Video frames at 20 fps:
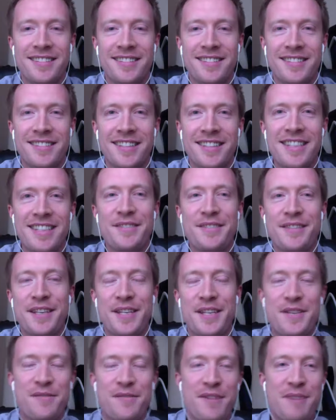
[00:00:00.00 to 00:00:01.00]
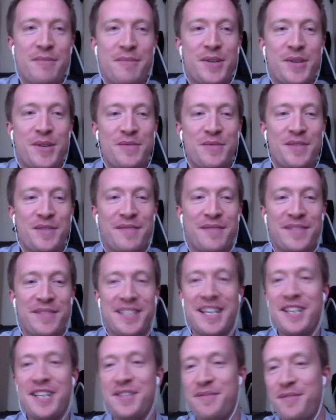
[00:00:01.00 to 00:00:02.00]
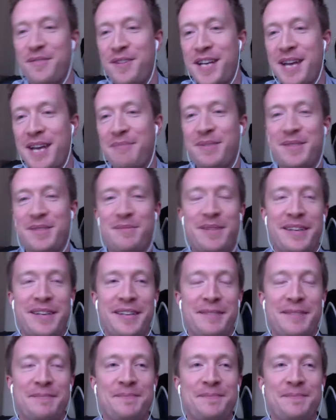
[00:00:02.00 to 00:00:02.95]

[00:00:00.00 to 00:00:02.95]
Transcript: Yeah, thank you very much for the invitation. Very happy to be here.